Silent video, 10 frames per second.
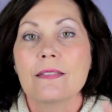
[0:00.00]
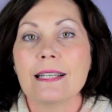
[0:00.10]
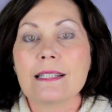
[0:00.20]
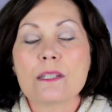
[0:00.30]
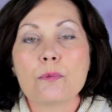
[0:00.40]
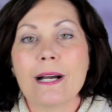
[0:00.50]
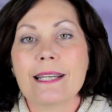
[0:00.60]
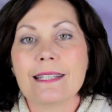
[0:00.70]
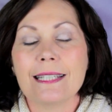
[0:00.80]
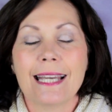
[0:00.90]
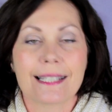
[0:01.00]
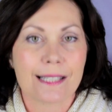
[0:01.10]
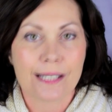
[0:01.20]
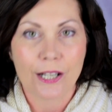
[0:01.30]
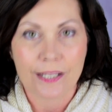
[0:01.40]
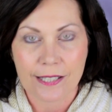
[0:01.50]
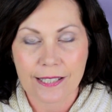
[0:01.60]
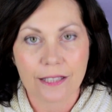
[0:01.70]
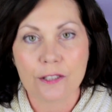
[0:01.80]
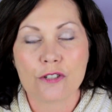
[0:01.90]
That's the way the exercises
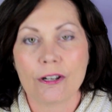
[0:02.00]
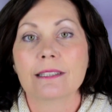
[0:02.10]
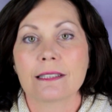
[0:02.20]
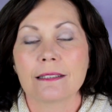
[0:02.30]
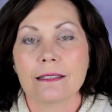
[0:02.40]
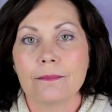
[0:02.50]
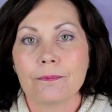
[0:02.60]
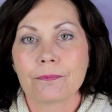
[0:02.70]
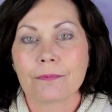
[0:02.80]
are constructed.